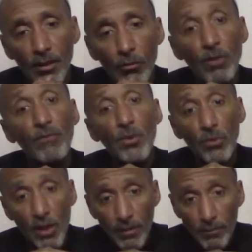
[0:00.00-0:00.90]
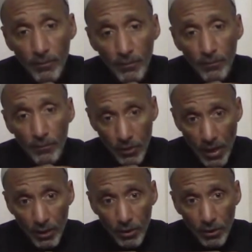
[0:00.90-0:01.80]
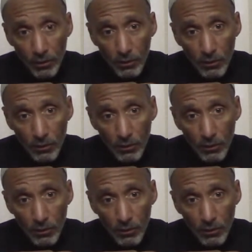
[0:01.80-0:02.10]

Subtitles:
Refute them. Is that clear?